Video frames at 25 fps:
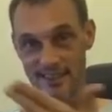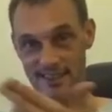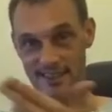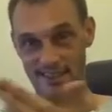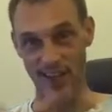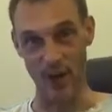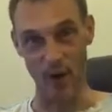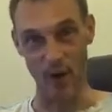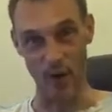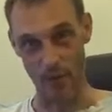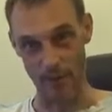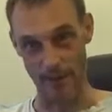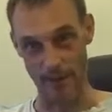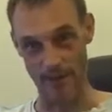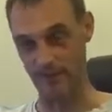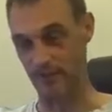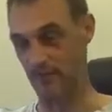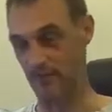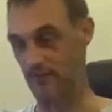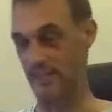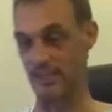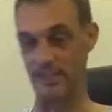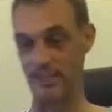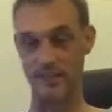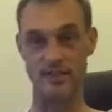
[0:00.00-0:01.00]
a low
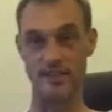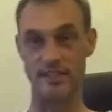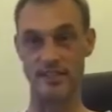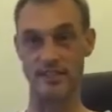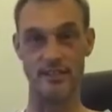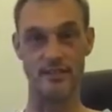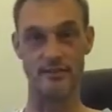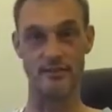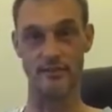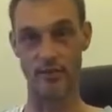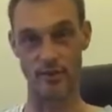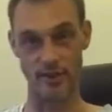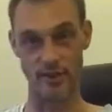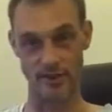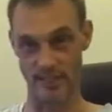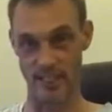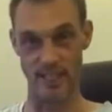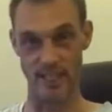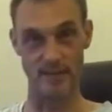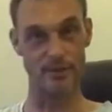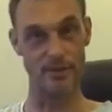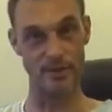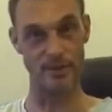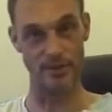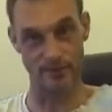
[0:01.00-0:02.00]
amount of energy, for
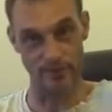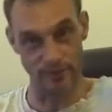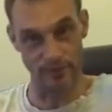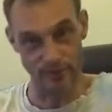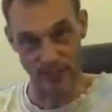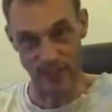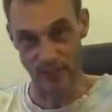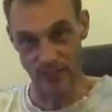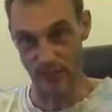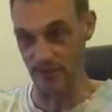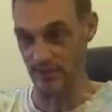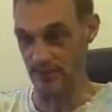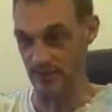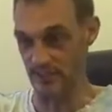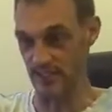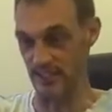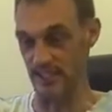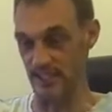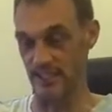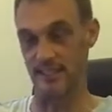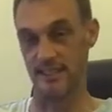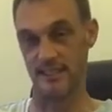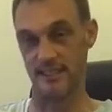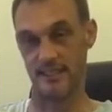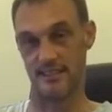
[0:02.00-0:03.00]
example, a
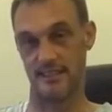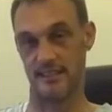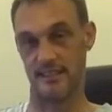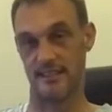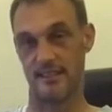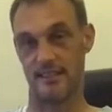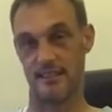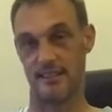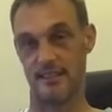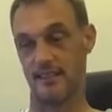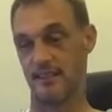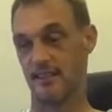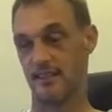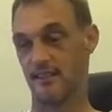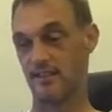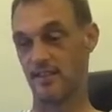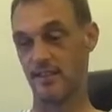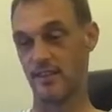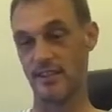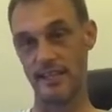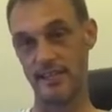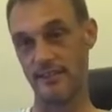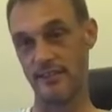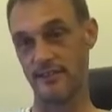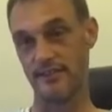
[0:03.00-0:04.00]
frequency,
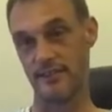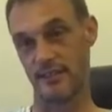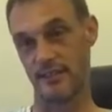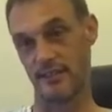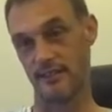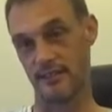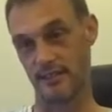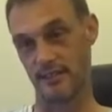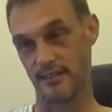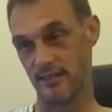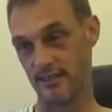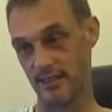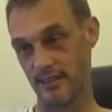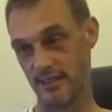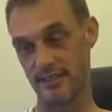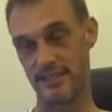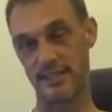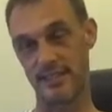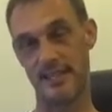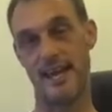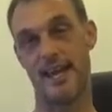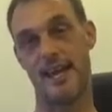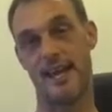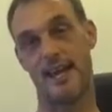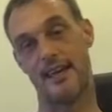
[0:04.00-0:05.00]
to lift
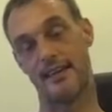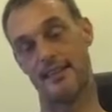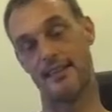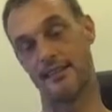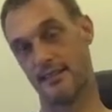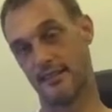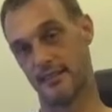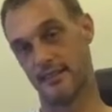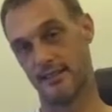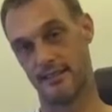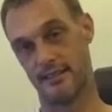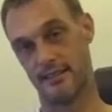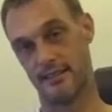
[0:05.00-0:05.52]
this can.